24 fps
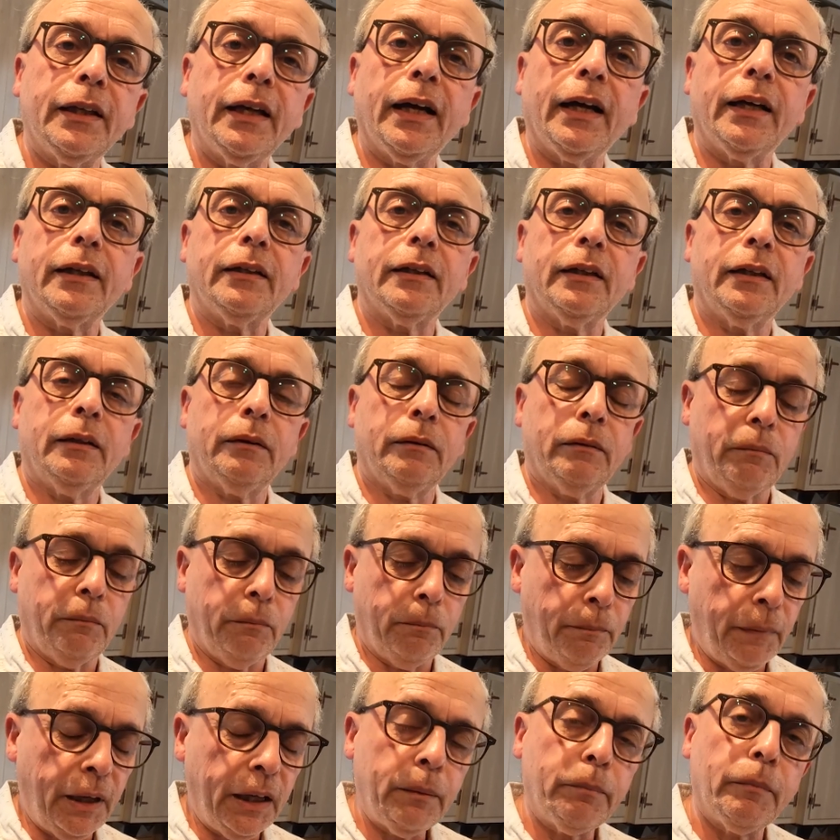that
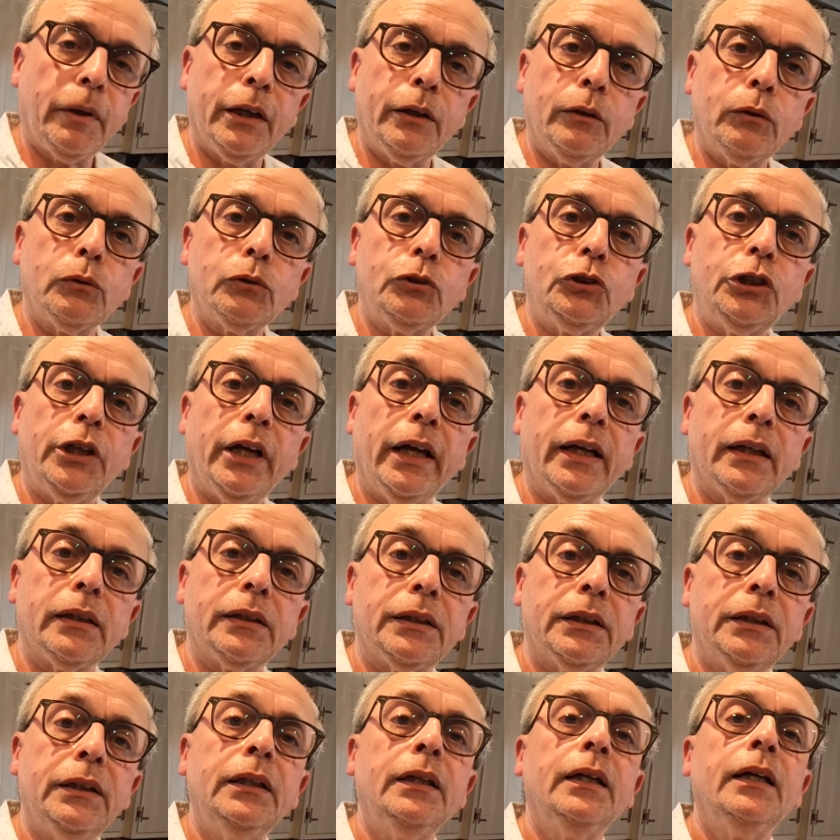and make my own
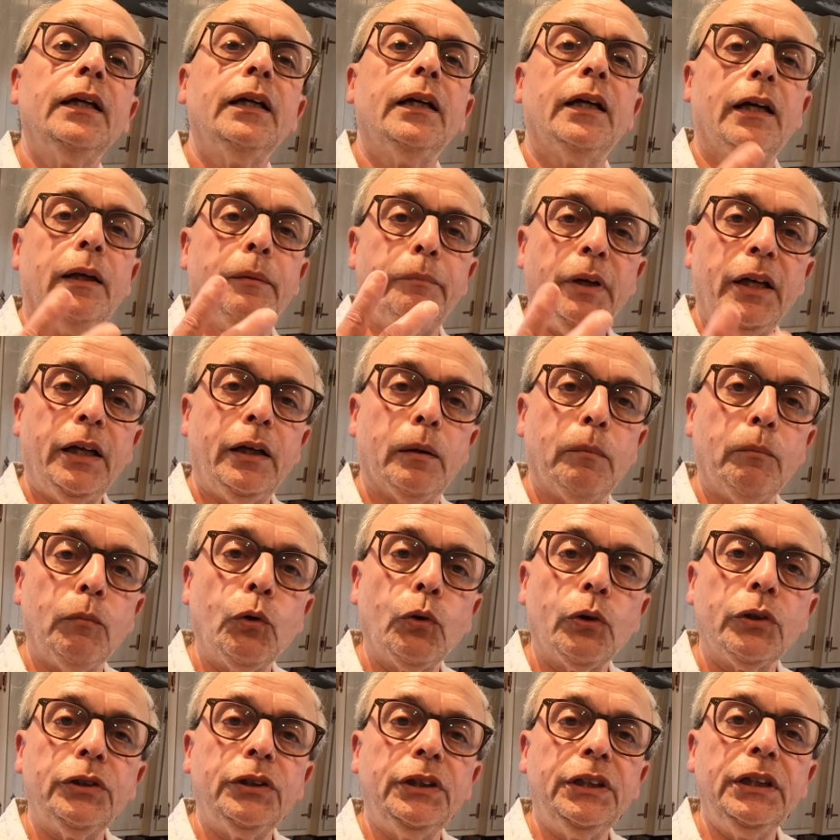chassis and make a
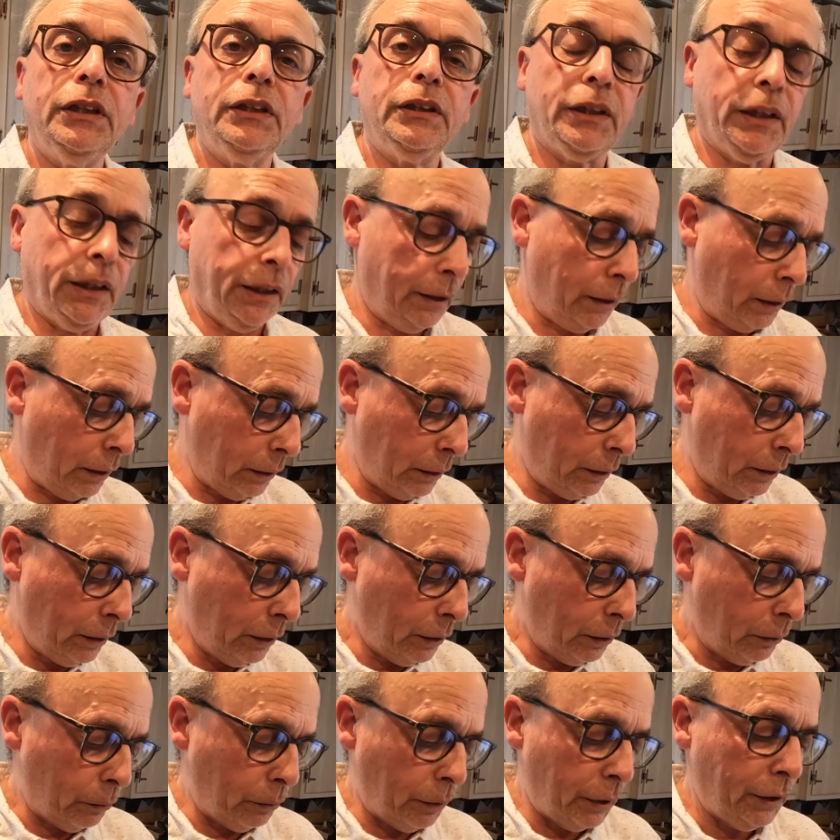more detailed
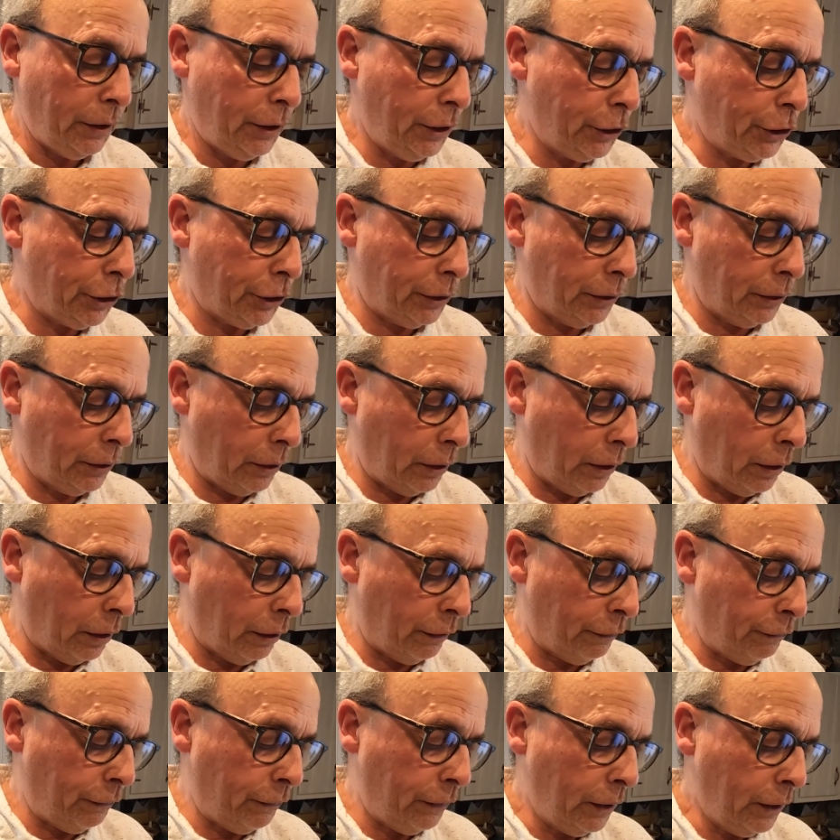rendition
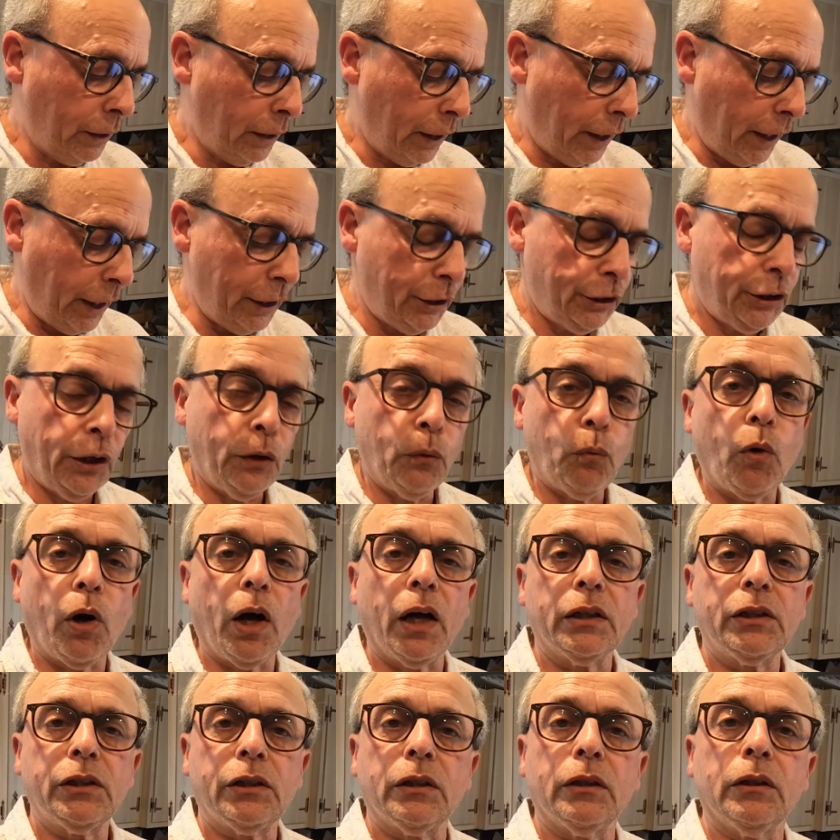of A.J.
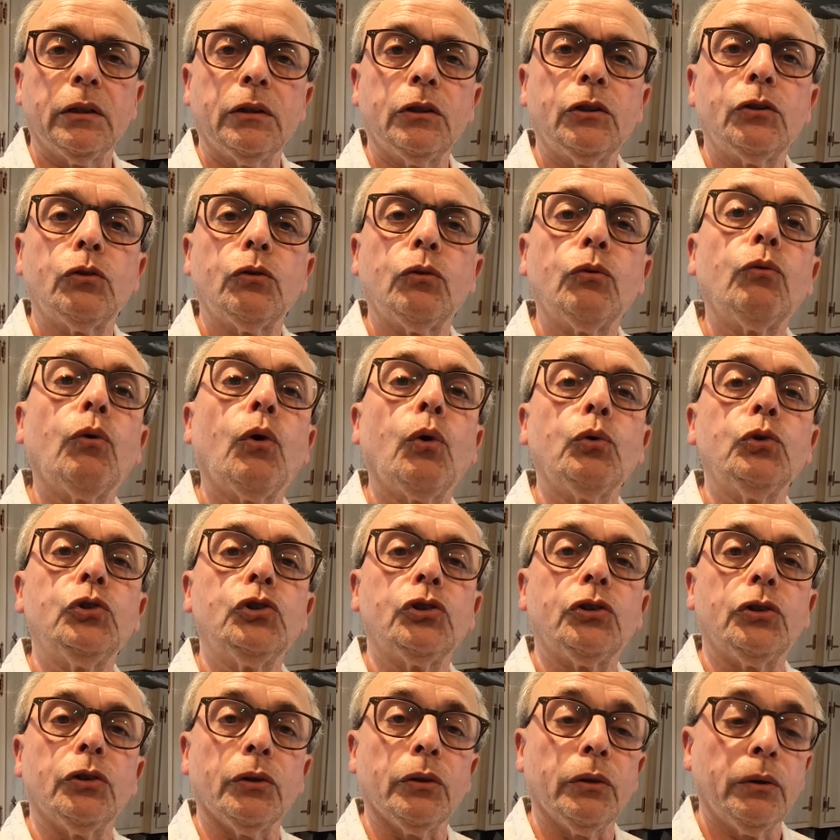Watson's
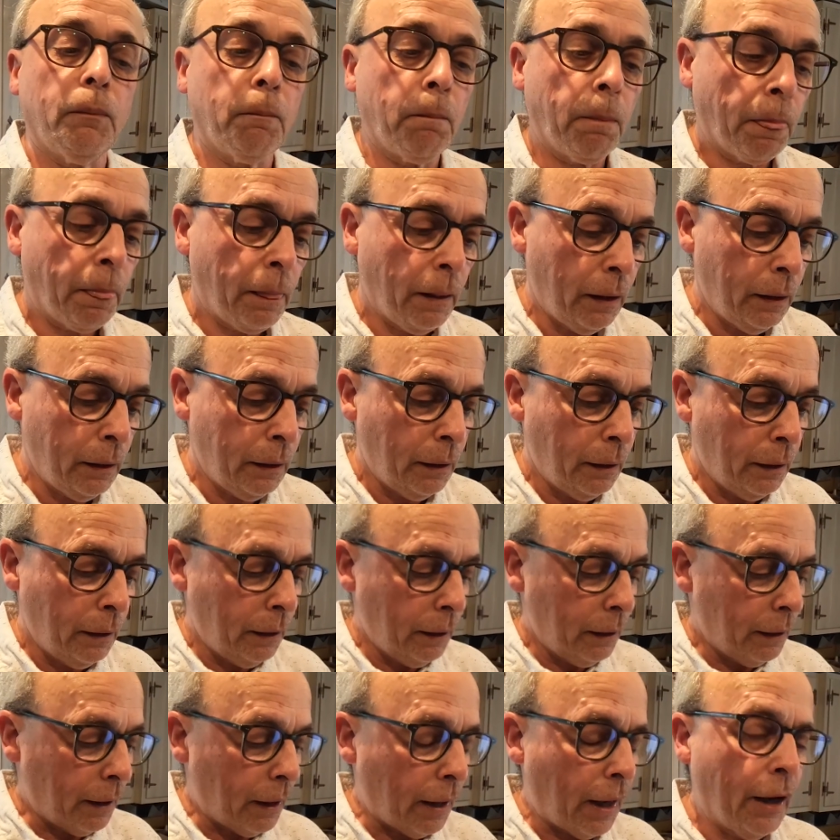Roadster.
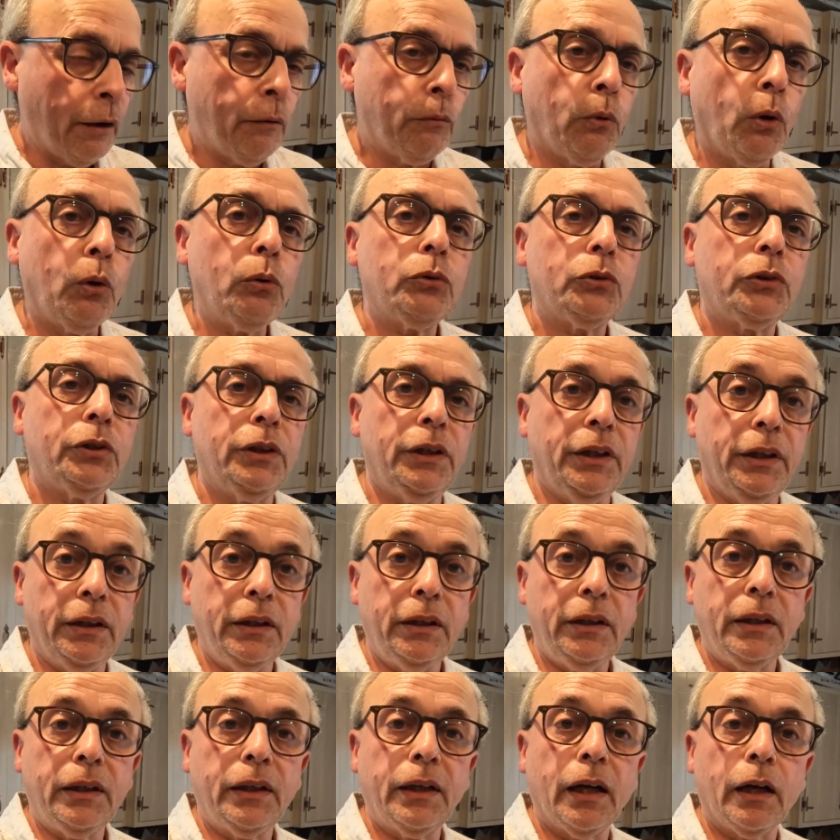I wrote to the
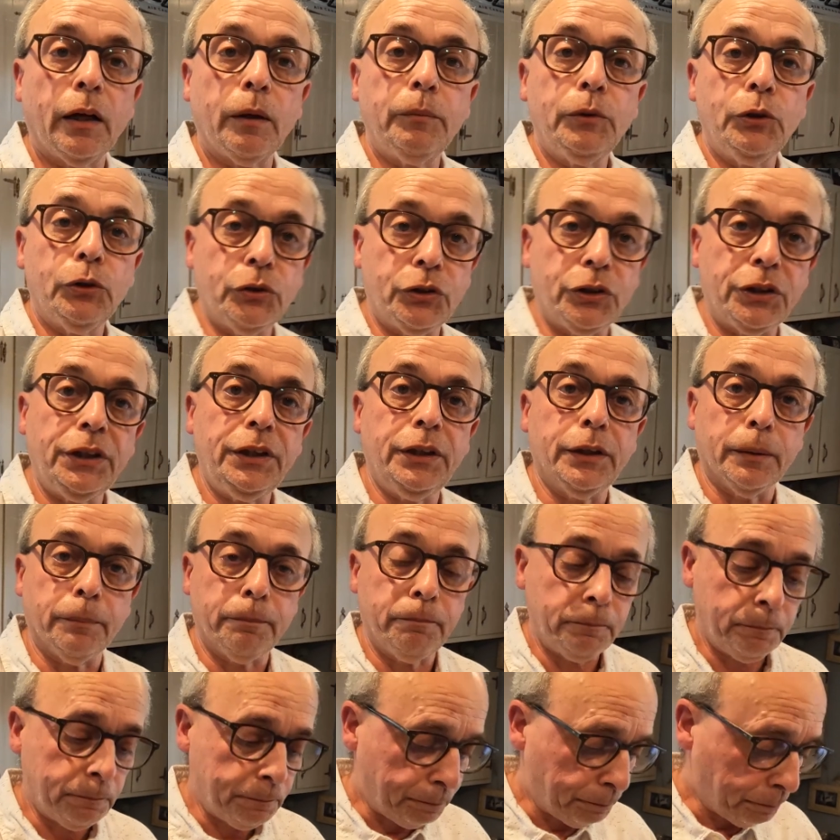IndyCar
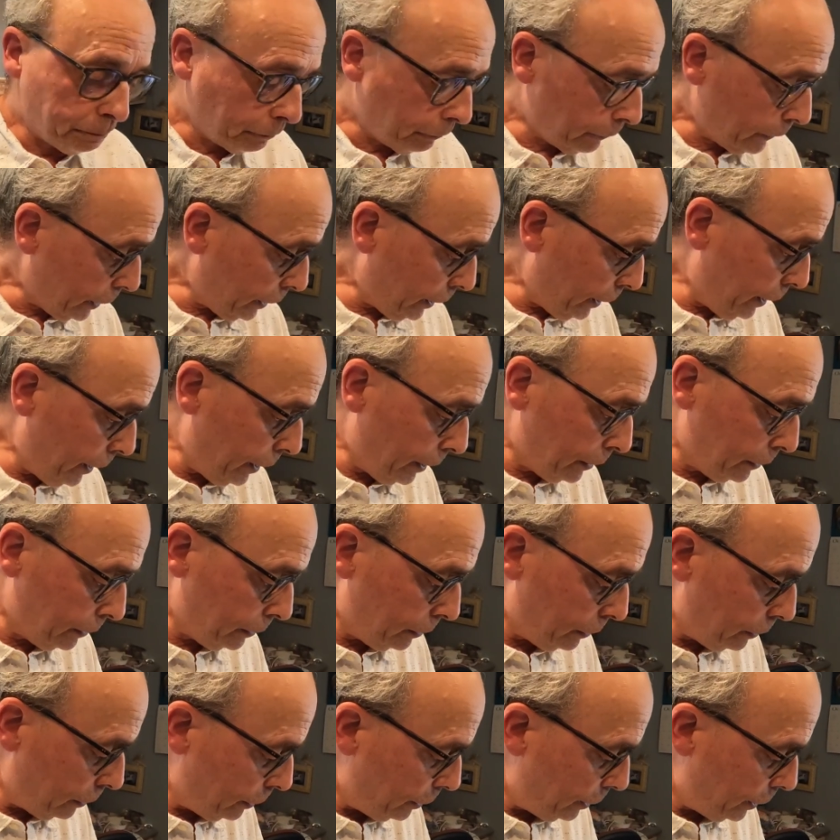Museum,
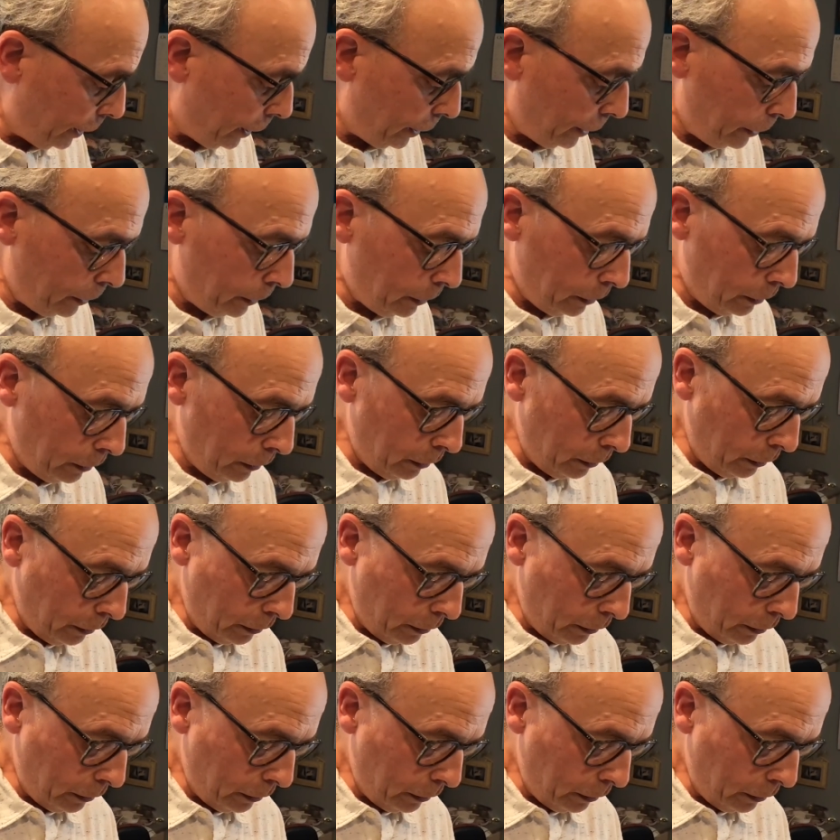and they